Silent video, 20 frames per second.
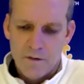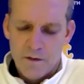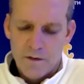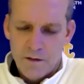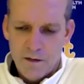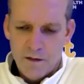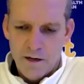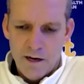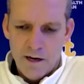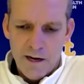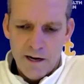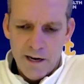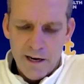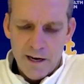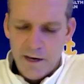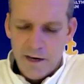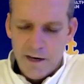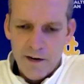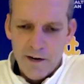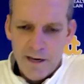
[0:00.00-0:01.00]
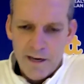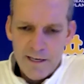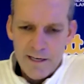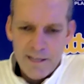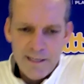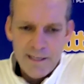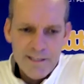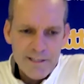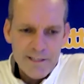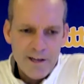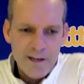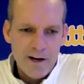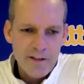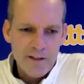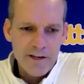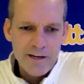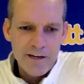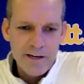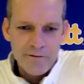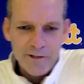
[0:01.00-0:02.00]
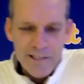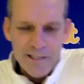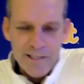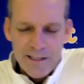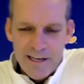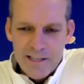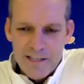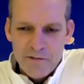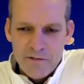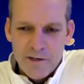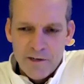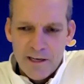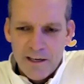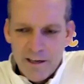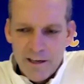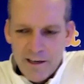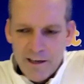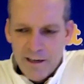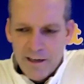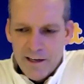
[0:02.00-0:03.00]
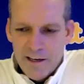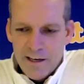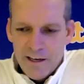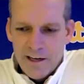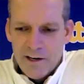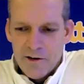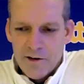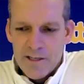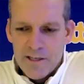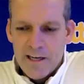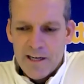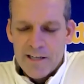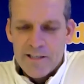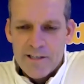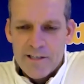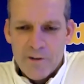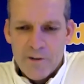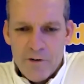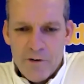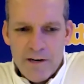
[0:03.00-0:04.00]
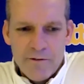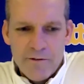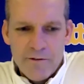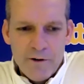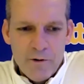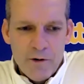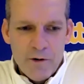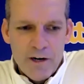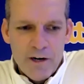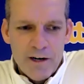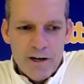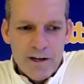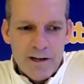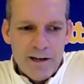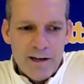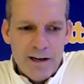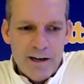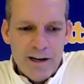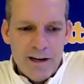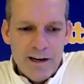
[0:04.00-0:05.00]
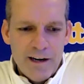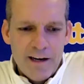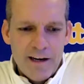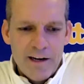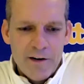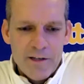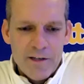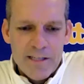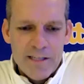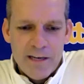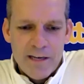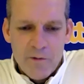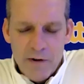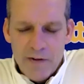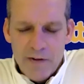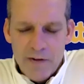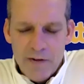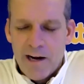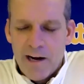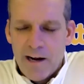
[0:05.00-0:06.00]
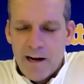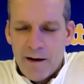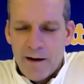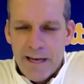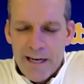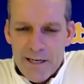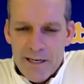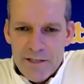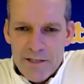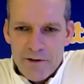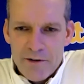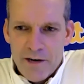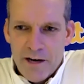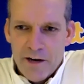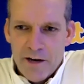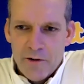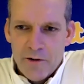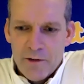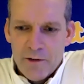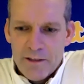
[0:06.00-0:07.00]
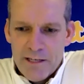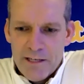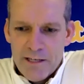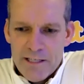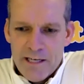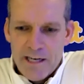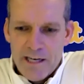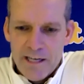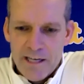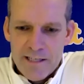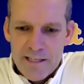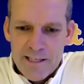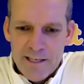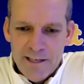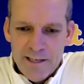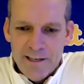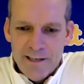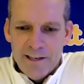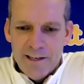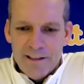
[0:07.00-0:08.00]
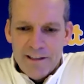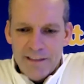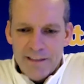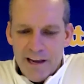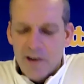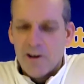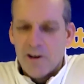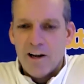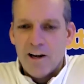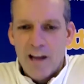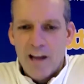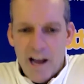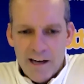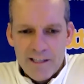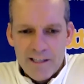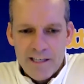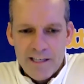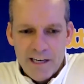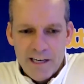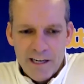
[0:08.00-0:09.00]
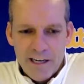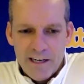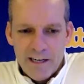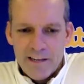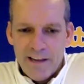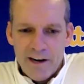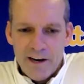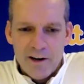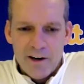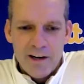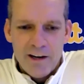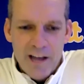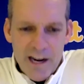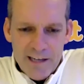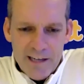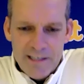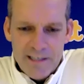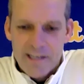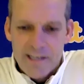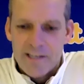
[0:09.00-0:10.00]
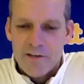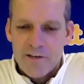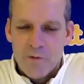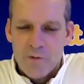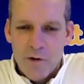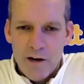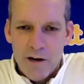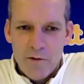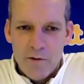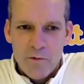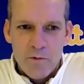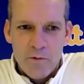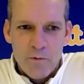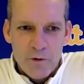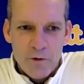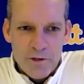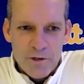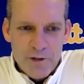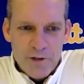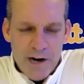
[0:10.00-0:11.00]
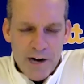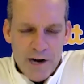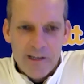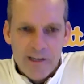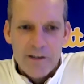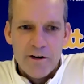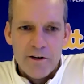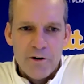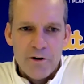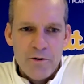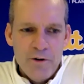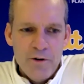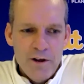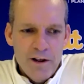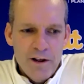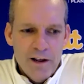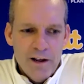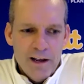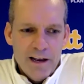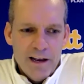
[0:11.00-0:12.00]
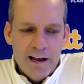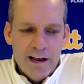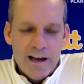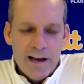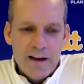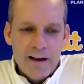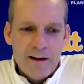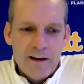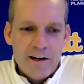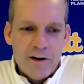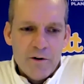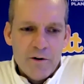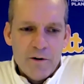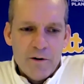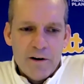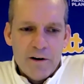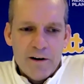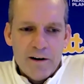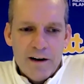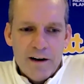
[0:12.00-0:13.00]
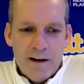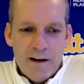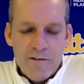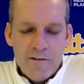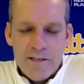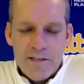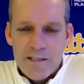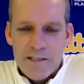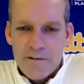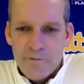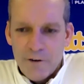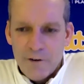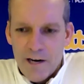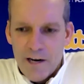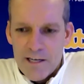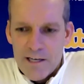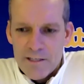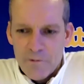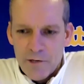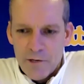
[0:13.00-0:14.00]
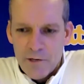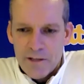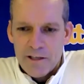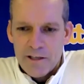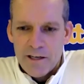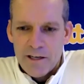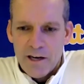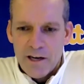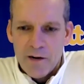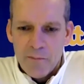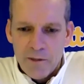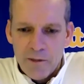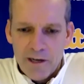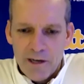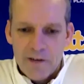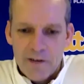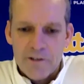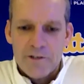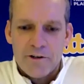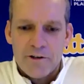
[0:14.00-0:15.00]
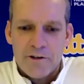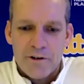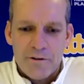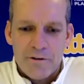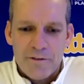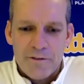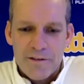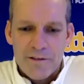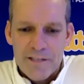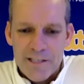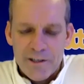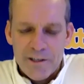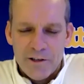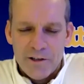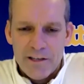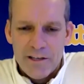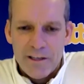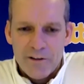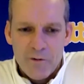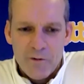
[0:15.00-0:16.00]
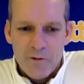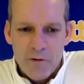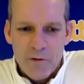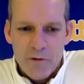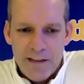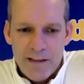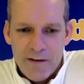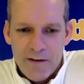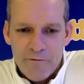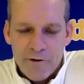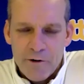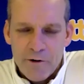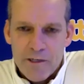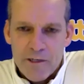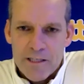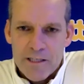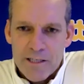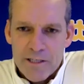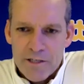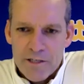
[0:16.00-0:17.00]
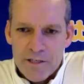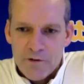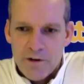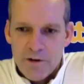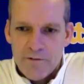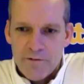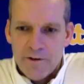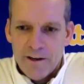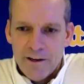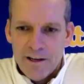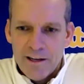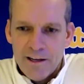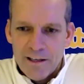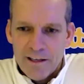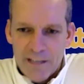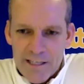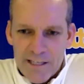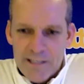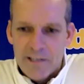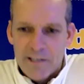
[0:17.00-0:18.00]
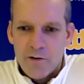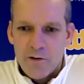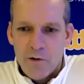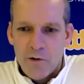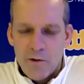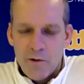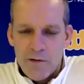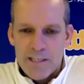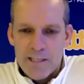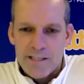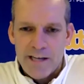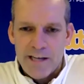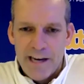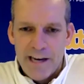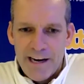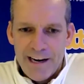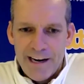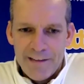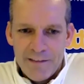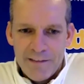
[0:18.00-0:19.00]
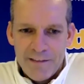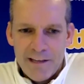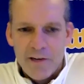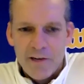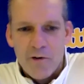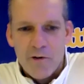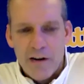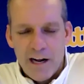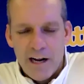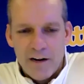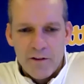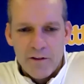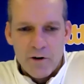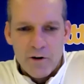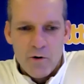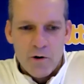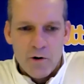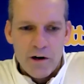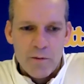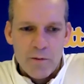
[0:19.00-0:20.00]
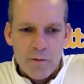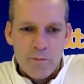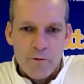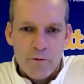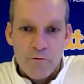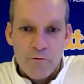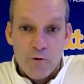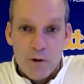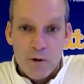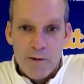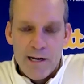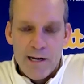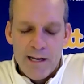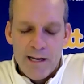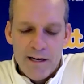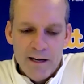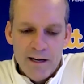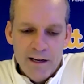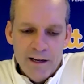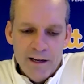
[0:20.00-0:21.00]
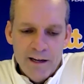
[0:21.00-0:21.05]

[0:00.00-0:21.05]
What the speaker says: You know, it's all the difference. And that's what, you know, is so different where, you know, is that whenever I get into a huddle with these kids, they are locked in. They are locked into what we're trying to do, you know. Obviously for us with young players, you're still dealing with that focus issue of listening to what we say and then going out on the court and performing it.